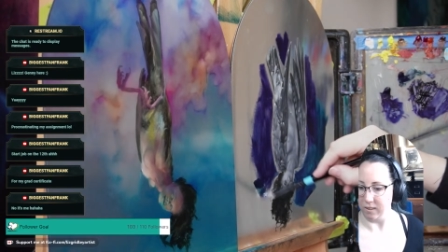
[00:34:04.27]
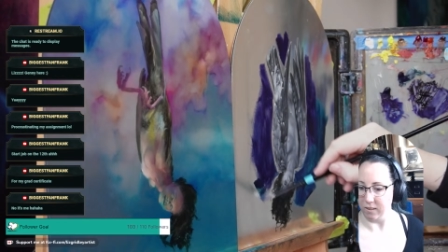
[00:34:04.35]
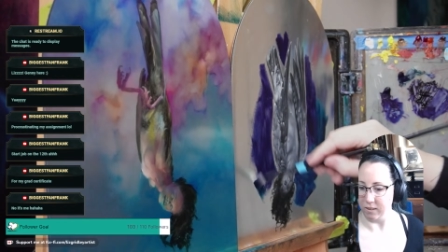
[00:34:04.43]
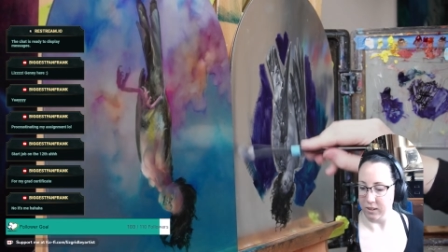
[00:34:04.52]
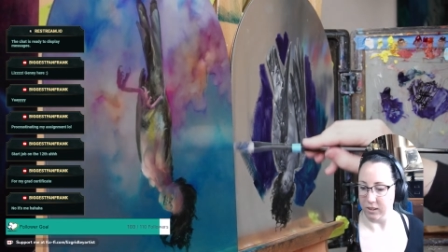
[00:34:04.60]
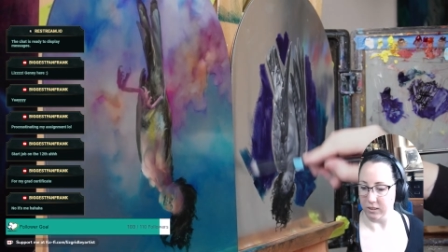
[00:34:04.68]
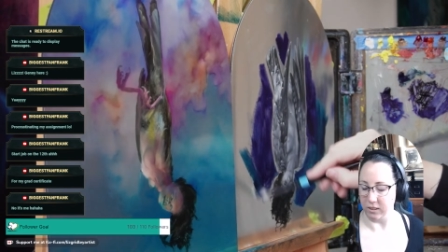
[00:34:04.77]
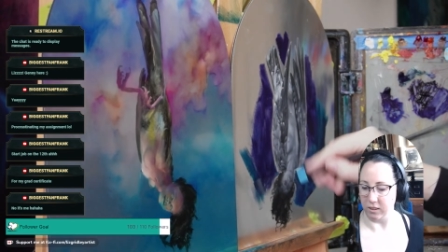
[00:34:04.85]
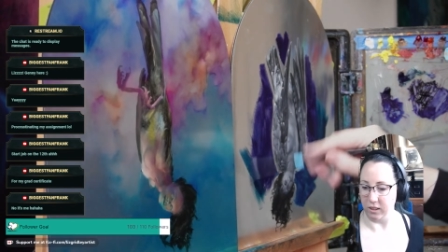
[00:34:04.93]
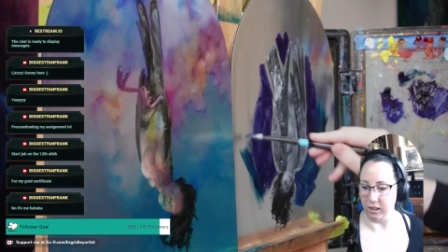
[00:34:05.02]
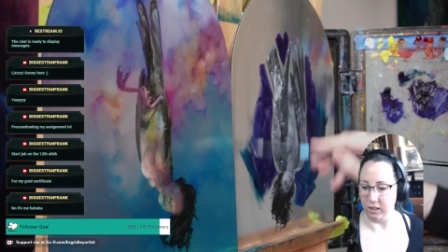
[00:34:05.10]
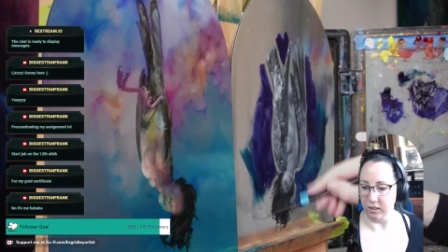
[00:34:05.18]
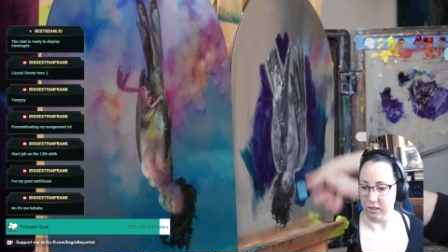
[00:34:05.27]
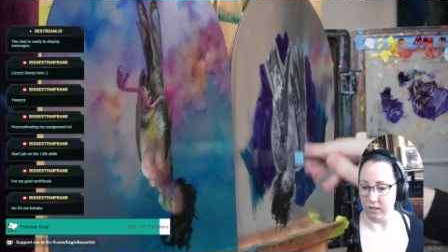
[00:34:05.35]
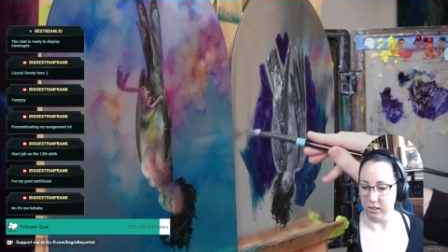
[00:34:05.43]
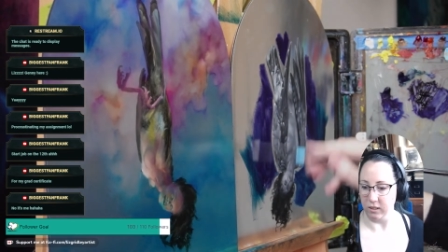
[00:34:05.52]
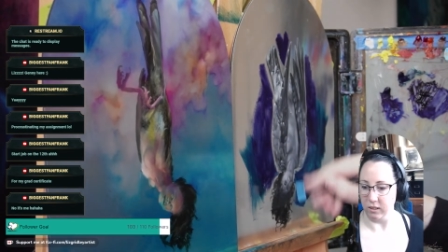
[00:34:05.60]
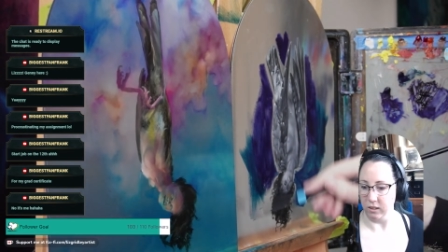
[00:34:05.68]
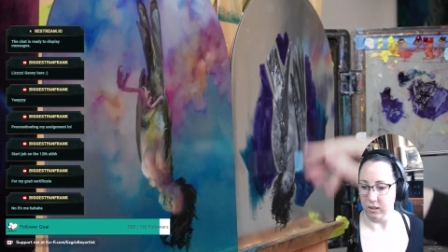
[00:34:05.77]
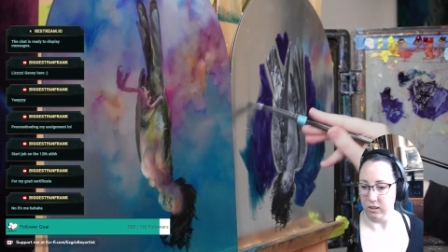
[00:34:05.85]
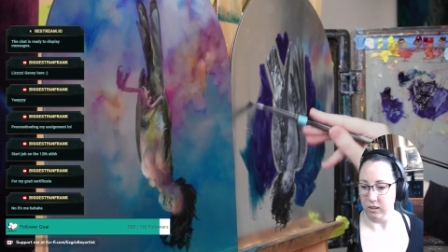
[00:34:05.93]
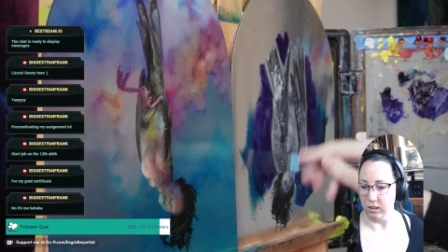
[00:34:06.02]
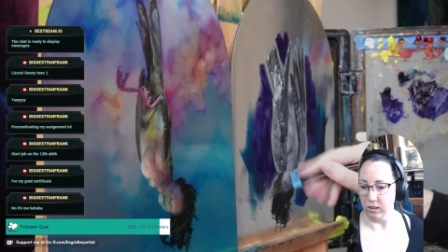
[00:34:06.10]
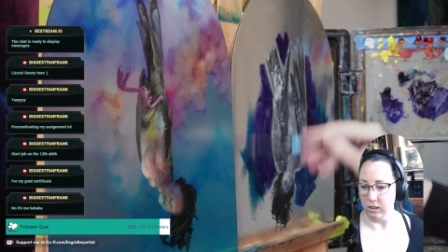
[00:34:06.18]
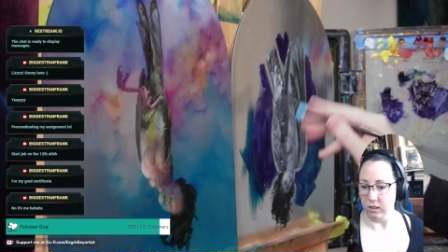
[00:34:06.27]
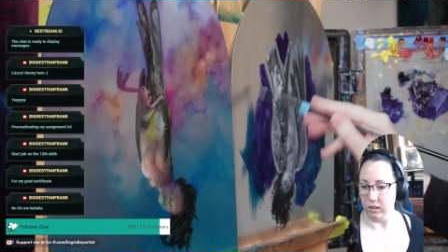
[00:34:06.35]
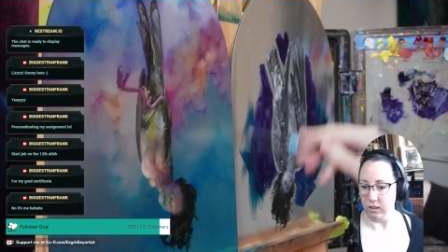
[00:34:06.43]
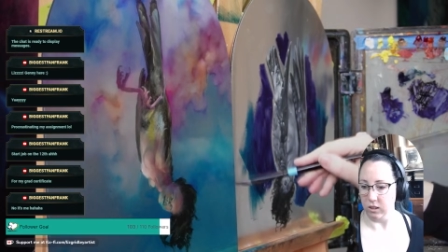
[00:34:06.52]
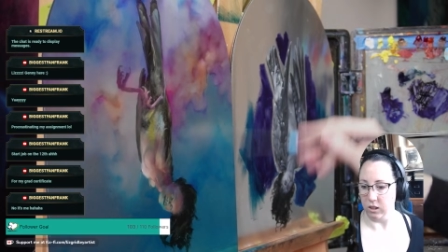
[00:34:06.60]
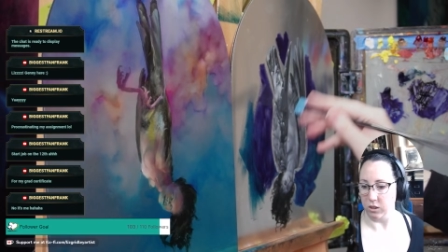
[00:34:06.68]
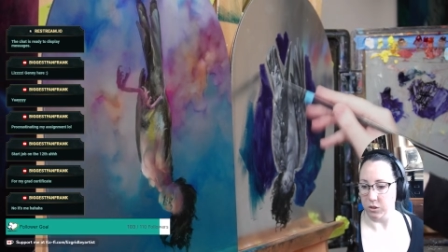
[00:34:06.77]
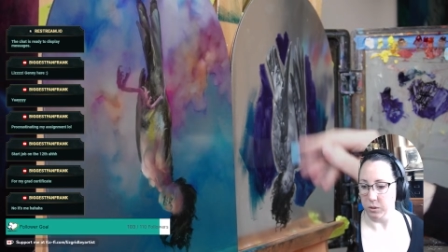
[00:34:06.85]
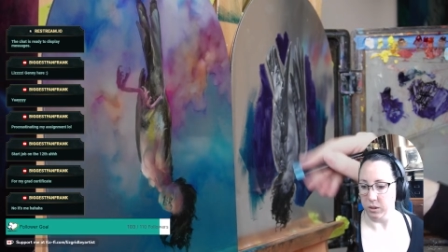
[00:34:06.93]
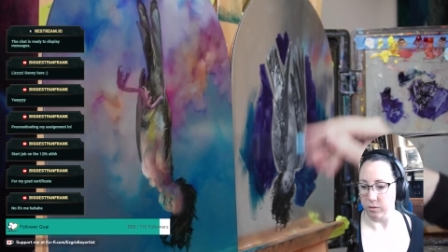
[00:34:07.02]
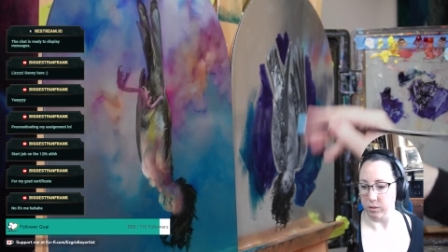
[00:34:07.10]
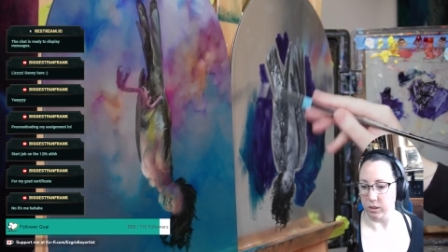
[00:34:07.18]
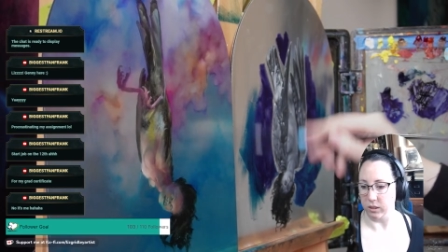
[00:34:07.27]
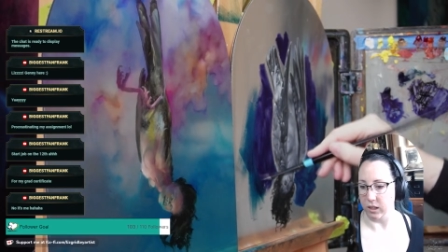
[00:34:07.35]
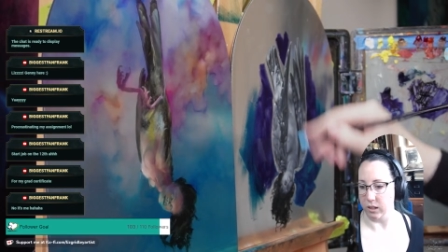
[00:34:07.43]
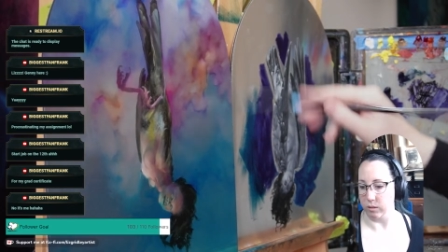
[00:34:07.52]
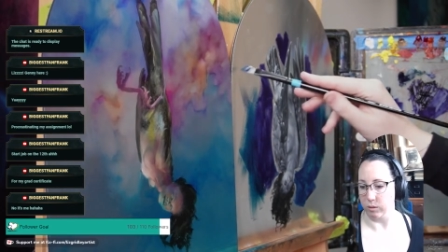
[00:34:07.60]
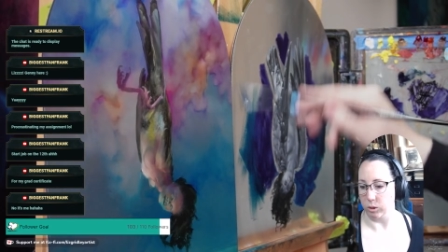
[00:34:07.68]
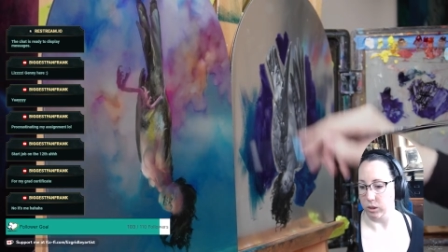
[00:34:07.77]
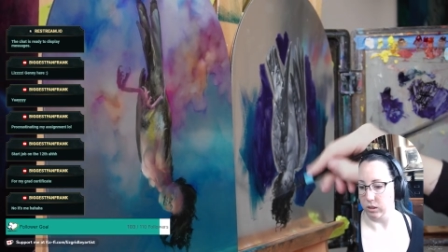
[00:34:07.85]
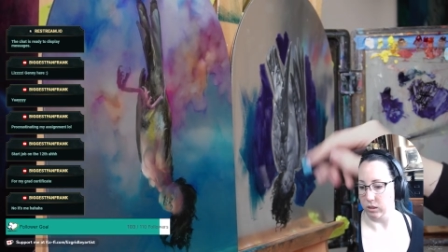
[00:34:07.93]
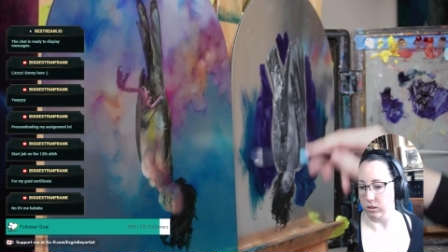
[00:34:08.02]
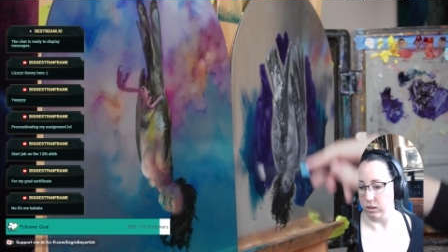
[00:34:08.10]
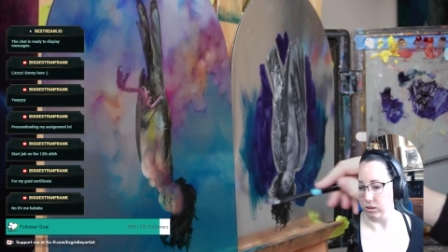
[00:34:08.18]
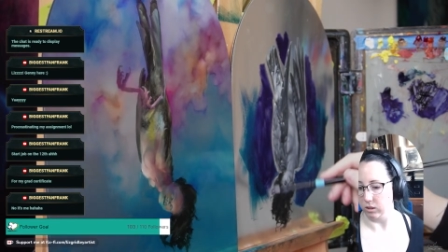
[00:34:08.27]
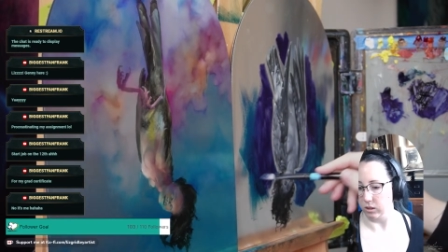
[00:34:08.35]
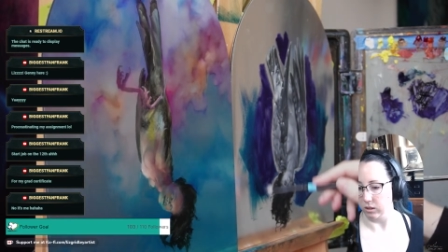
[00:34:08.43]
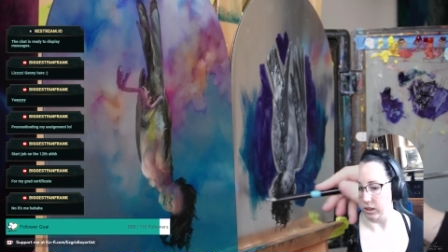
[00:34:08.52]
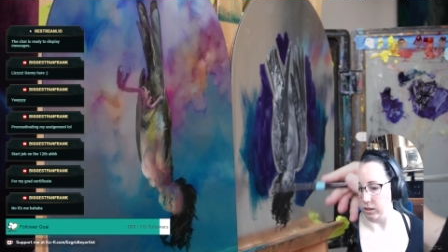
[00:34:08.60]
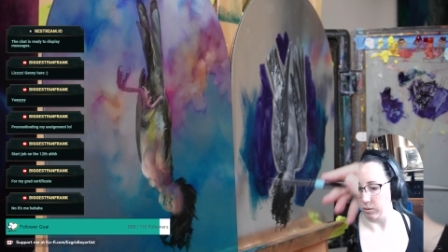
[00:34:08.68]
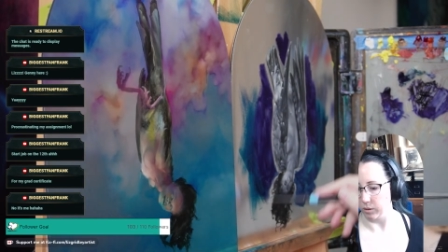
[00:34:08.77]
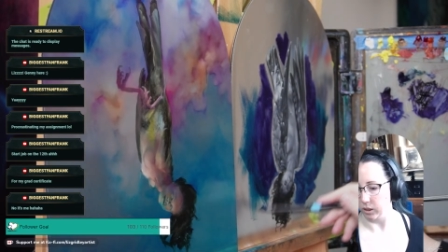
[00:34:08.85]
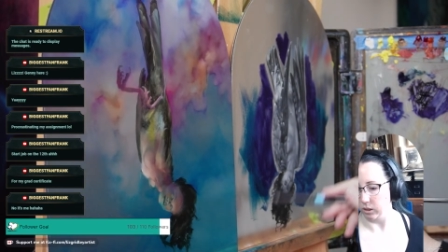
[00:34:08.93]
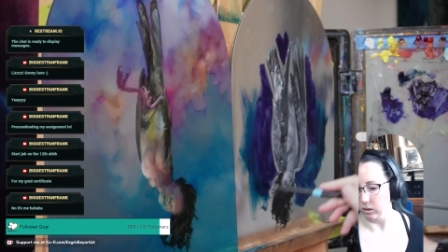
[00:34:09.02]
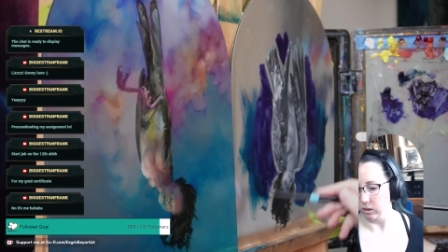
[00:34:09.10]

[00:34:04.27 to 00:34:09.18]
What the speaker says: There's the thing. God, doing the first layer of oil is just so satisfying.